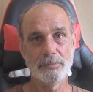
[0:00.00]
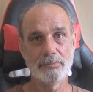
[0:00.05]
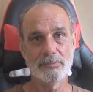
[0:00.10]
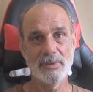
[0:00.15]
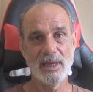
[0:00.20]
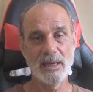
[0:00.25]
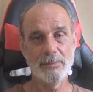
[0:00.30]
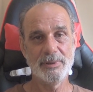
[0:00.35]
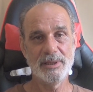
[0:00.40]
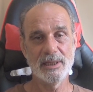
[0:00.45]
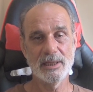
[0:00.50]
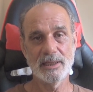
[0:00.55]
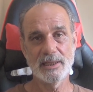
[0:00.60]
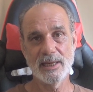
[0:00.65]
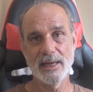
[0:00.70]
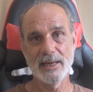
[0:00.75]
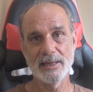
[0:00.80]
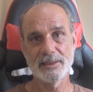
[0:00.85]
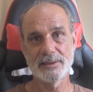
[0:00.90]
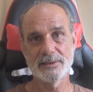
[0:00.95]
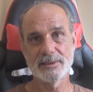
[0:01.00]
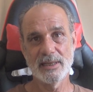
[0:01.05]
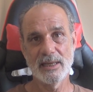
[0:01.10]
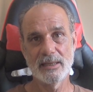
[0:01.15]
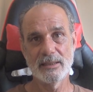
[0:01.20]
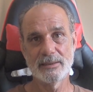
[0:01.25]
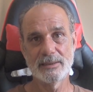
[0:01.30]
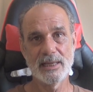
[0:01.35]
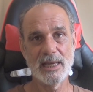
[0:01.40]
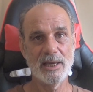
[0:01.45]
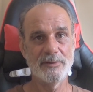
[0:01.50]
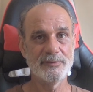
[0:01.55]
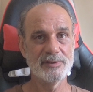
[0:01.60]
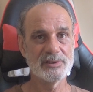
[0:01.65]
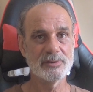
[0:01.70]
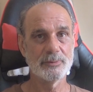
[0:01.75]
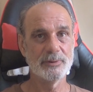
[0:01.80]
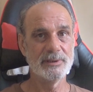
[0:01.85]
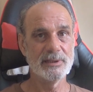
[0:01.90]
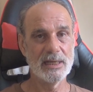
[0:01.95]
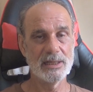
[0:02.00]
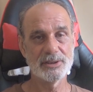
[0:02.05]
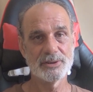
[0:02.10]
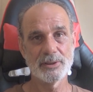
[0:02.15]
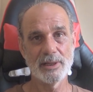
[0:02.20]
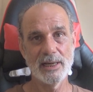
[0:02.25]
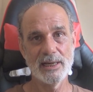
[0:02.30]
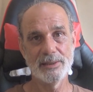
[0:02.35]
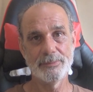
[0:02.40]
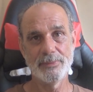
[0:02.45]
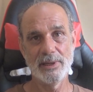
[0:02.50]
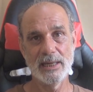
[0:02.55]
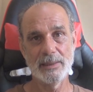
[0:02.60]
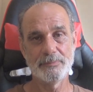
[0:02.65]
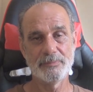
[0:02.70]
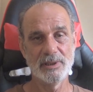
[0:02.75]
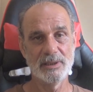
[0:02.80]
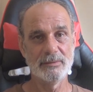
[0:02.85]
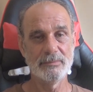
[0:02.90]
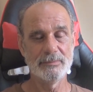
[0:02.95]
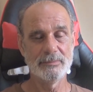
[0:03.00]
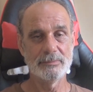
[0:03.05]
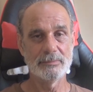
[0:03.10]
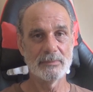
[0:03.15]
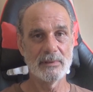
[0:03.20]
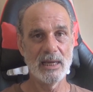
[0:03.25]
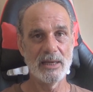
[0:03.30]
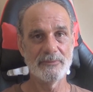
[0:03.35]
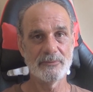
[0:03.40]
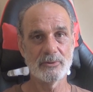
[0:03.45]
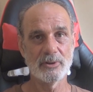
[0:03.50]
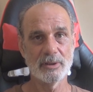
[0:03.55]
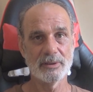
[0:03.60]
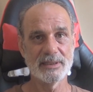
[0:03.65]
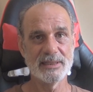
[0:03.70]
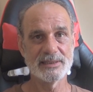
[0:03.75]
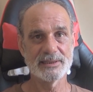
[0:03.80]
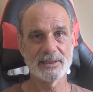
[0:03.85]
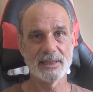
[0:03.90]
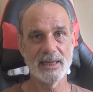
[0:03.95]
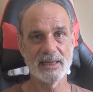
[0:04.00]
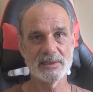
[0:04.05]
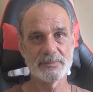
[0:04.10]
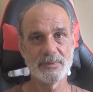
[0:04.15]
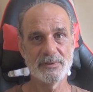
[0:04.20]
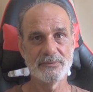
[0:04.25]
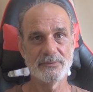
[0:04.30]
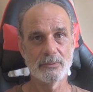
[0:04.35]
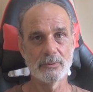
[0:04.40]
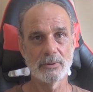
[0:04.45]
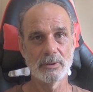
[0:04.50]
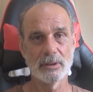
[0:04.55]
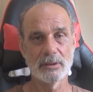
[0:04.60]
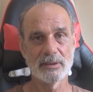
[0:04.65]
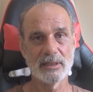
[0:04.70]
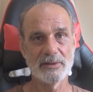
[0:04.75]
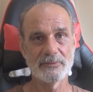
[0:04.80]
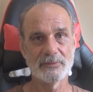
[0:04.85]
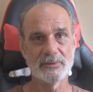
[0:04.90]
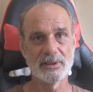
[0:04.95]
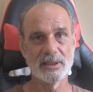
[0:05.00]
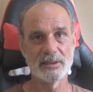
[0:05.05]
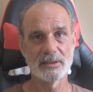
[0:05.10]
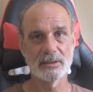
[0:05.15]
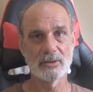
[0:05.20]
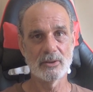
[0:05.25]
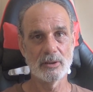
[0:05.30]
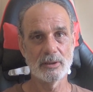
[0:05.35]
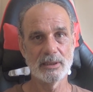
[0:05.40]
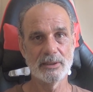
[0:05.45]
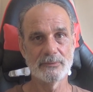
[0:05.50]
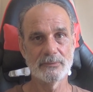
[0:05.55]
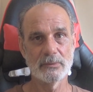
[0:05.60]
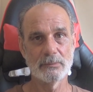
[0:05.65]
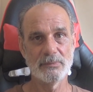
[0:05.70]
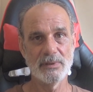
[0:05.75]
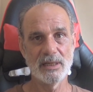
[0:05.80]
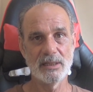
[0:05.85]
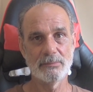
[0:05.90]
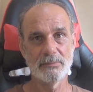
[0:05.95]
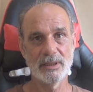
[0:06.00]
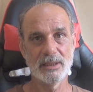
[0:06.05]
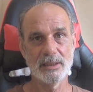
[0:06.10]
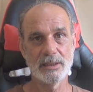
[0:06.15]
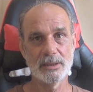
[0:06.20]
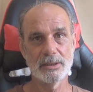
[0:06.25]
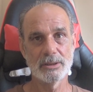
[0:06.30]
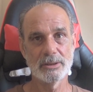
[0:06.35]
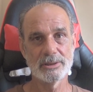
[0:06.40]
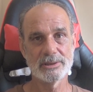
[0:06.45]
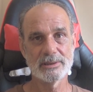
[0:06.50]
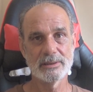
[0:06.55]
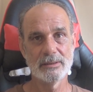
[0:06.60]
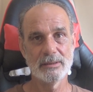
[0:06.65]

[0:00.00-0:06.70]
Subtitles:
Maybe a cake that a novice would not try to make, but I've cooked these cakes before and I've done cooking for many years.